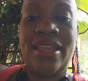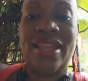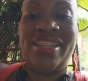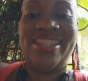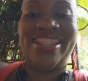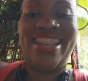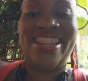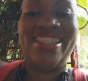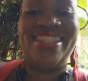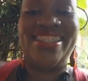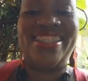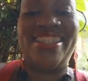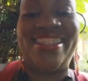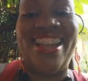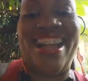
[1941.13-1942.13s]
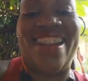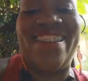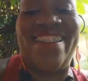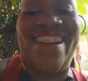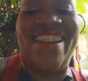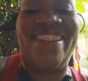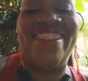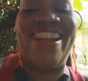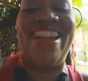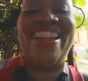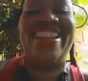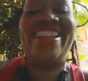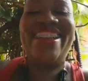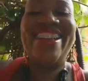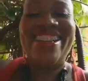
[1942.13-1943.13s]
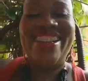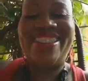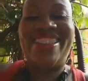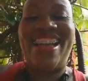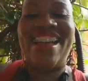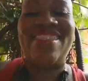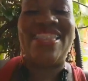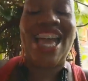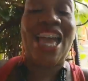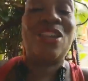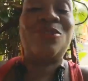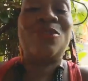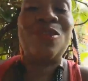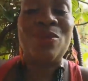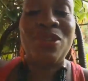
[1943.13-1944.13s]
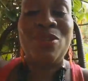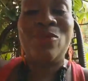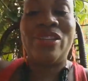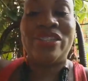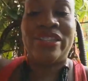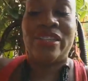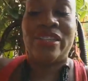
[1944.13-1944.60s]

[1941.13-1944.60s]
And Shani's in Chicago. All right. So I don't know anyone in